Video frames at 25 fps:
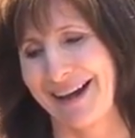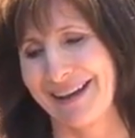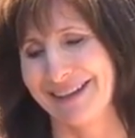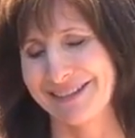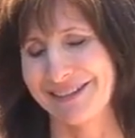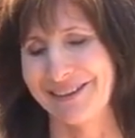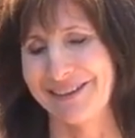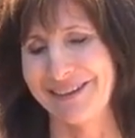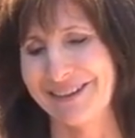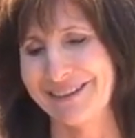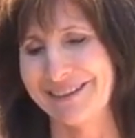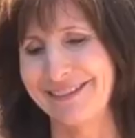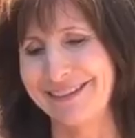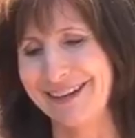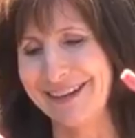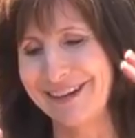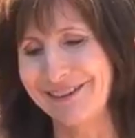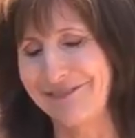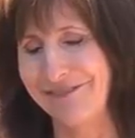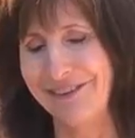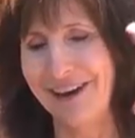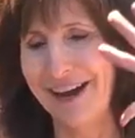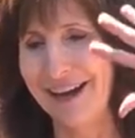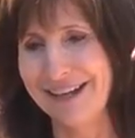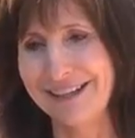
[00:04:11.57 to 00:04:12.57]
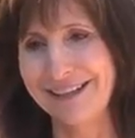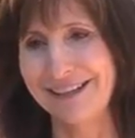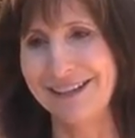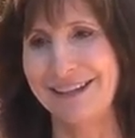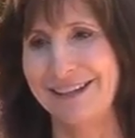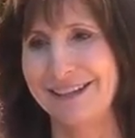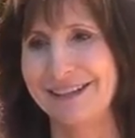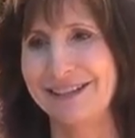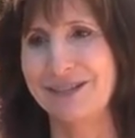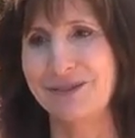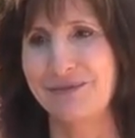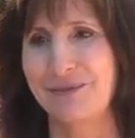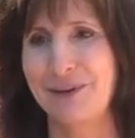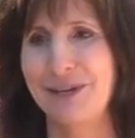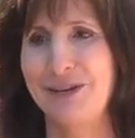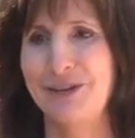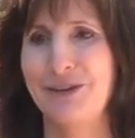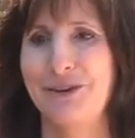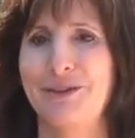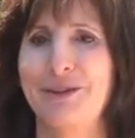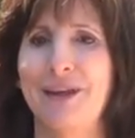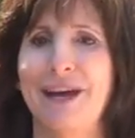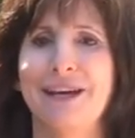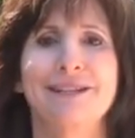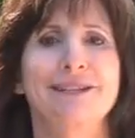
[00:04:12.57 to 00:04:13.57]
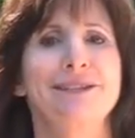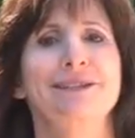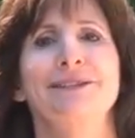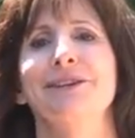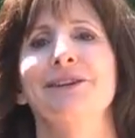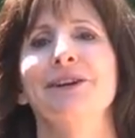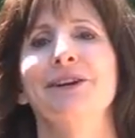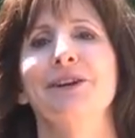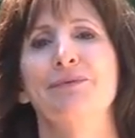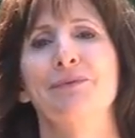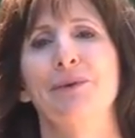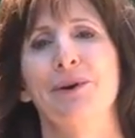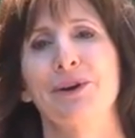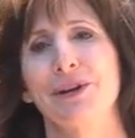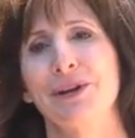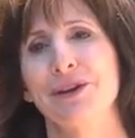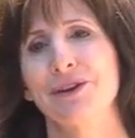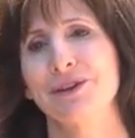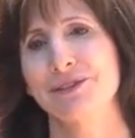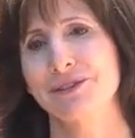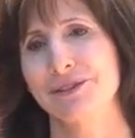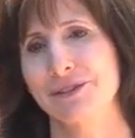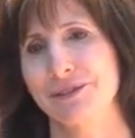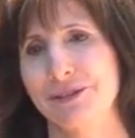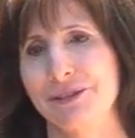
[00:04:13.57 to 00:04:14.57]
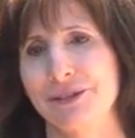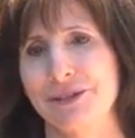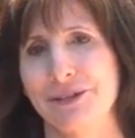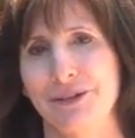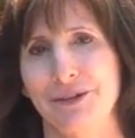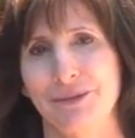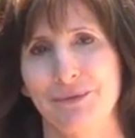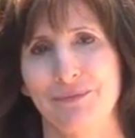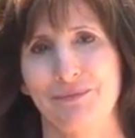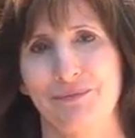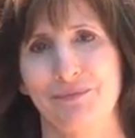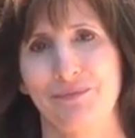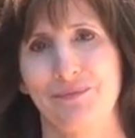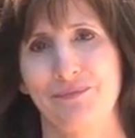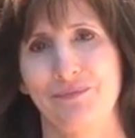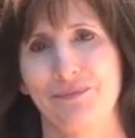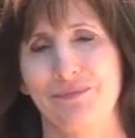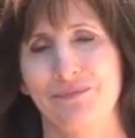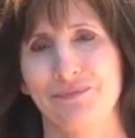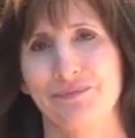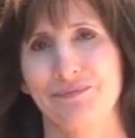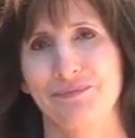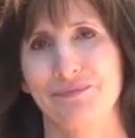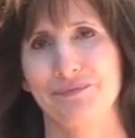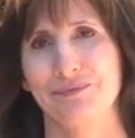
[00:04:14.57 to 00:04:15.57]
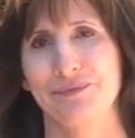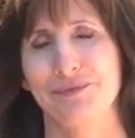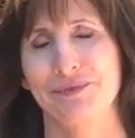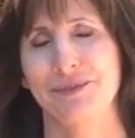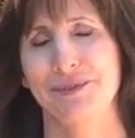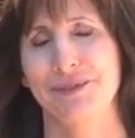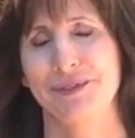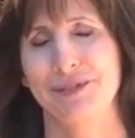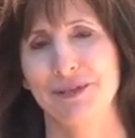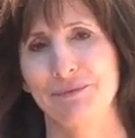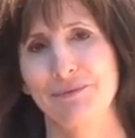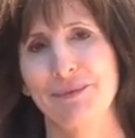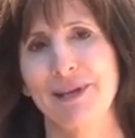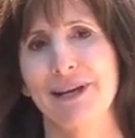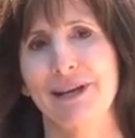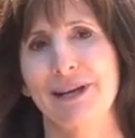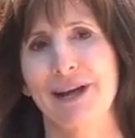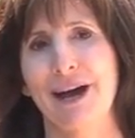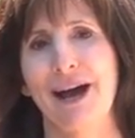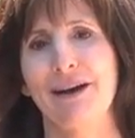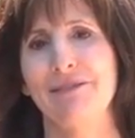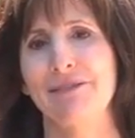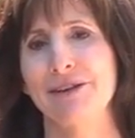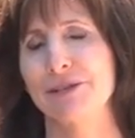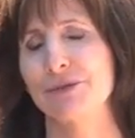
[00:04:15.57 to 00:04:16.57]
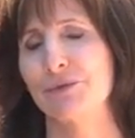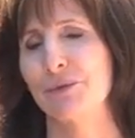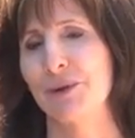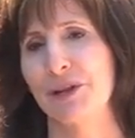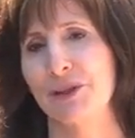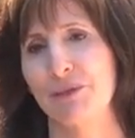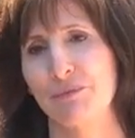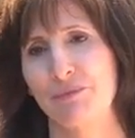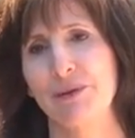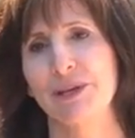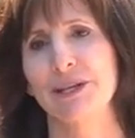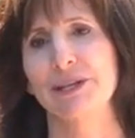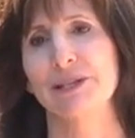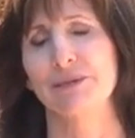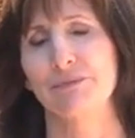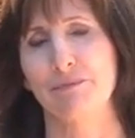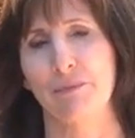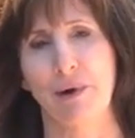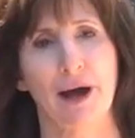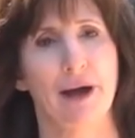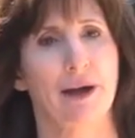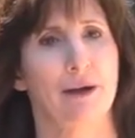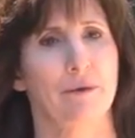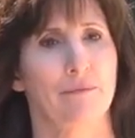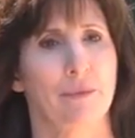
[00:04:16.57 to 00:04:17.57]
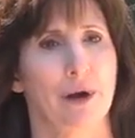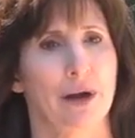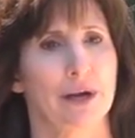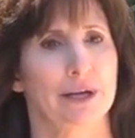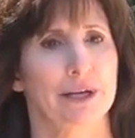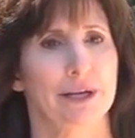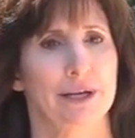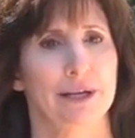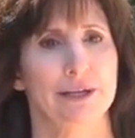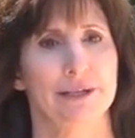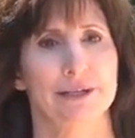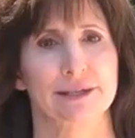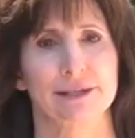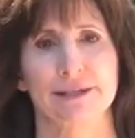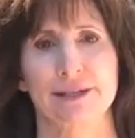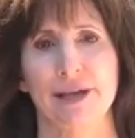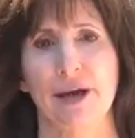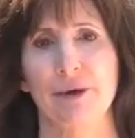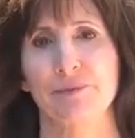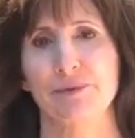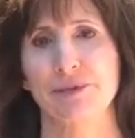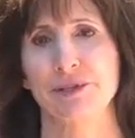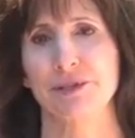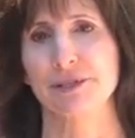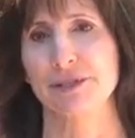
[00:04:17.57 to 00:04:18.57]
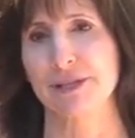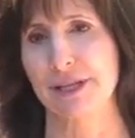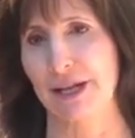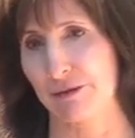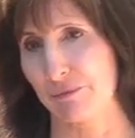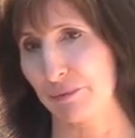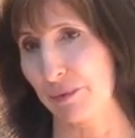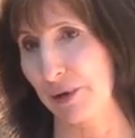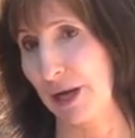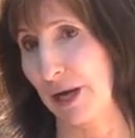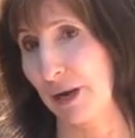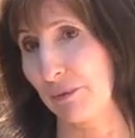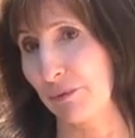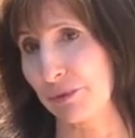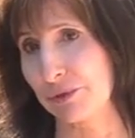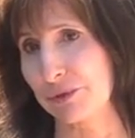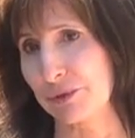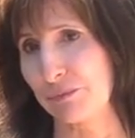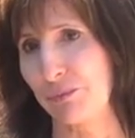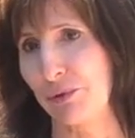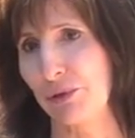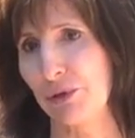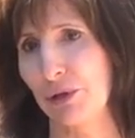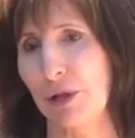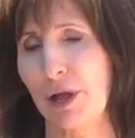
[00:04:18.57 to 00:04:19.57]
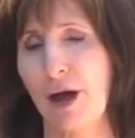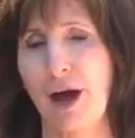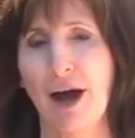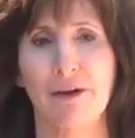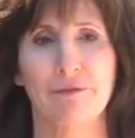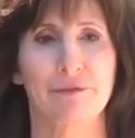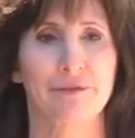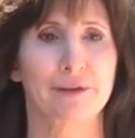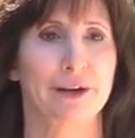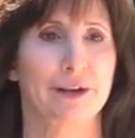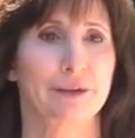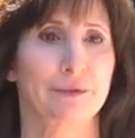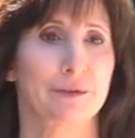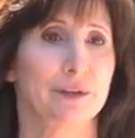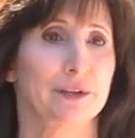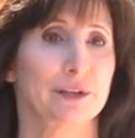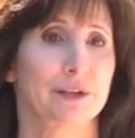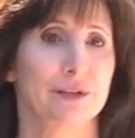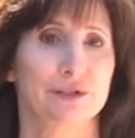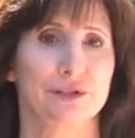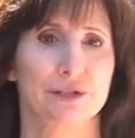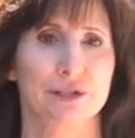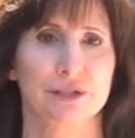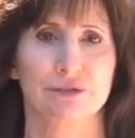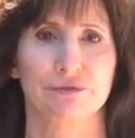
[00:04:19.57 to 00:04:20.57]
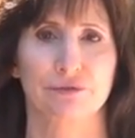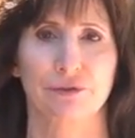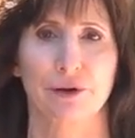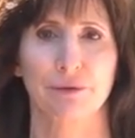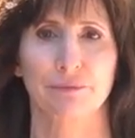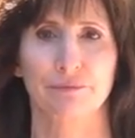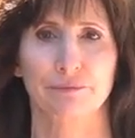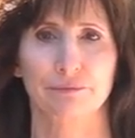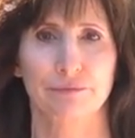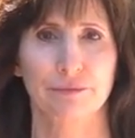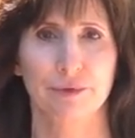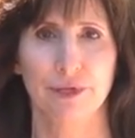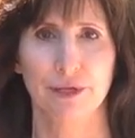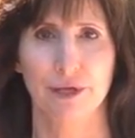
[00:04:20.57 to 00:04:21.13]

So you think finally a sweetener that's good. Well, here's the little. To me, agave is one of the biggest marketing deceptions they've been able to pull off, and I think it's just from,